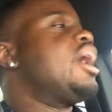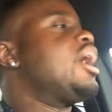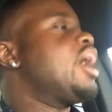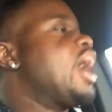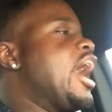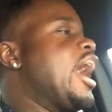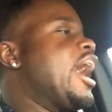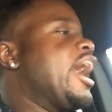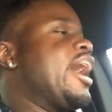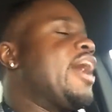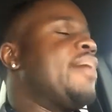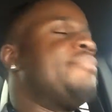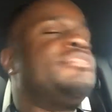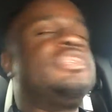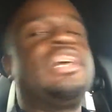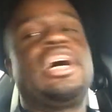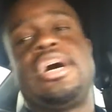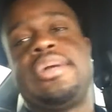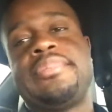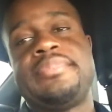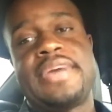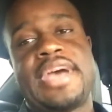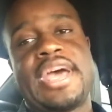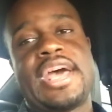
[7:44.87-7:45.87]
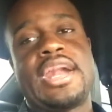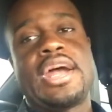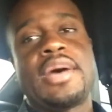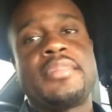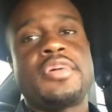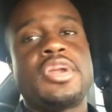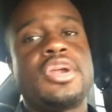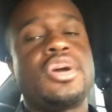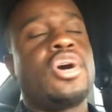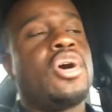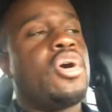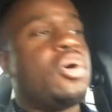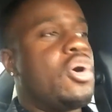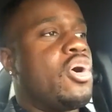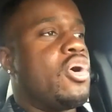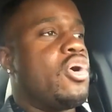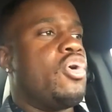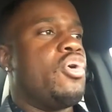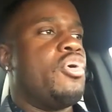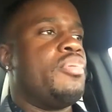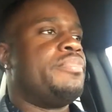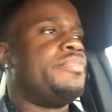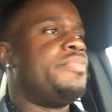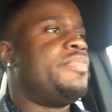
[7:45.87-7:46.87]
All right, I'm done, man. I'm going to go
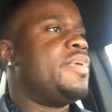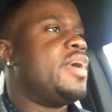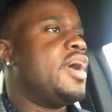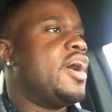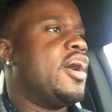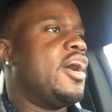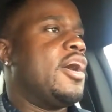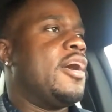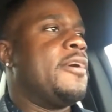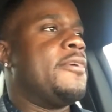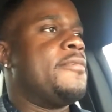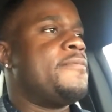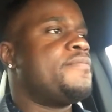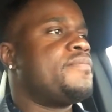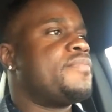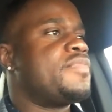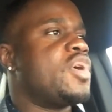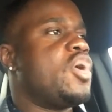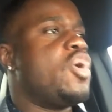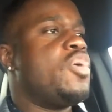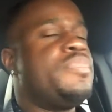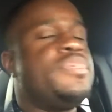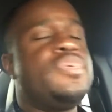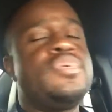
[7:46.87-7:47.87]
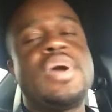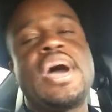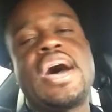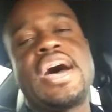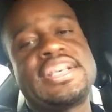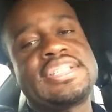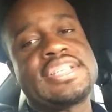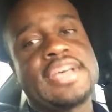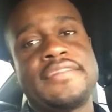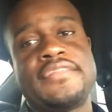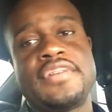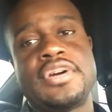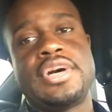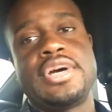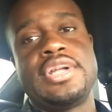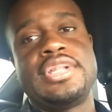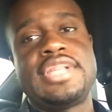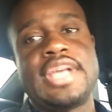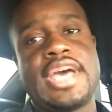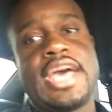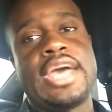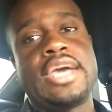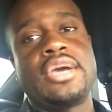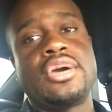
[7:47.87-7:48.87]
home. Hope you guys have a good
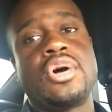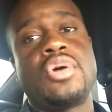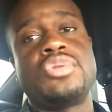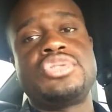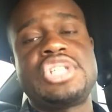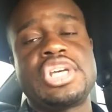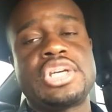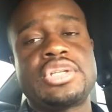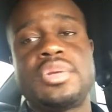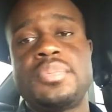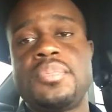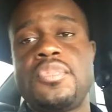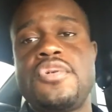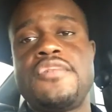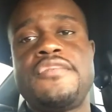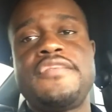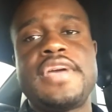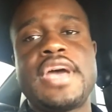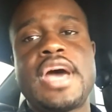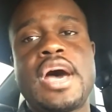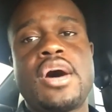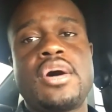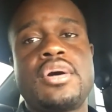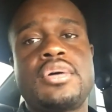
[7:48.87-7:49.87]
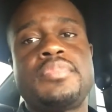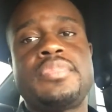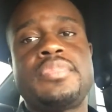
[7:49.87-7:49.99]
day. Go check the movie out.